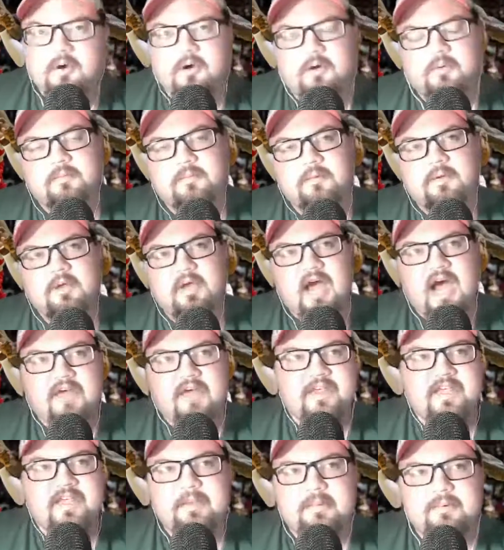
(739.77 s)
Well, I
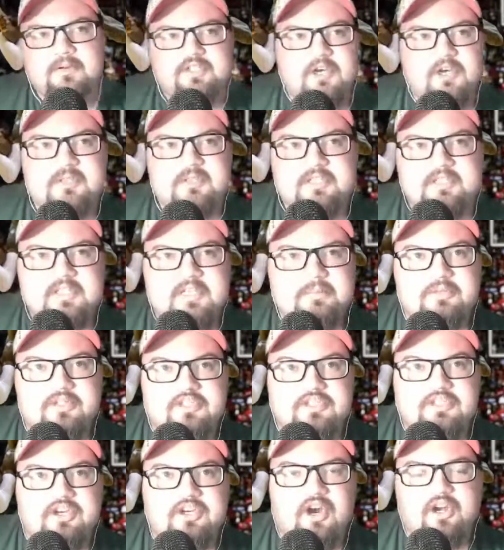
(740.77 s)
think he was on the team to
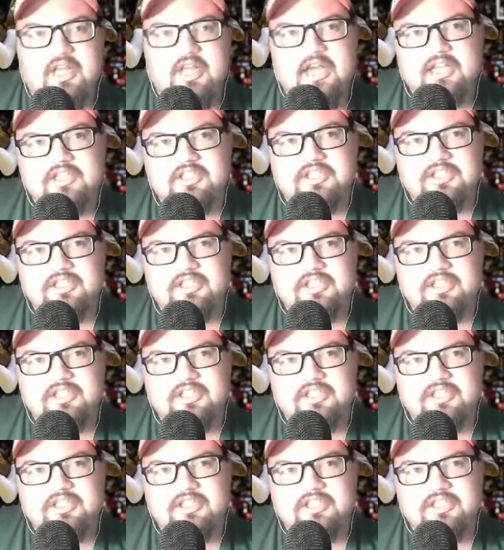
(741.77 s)
start last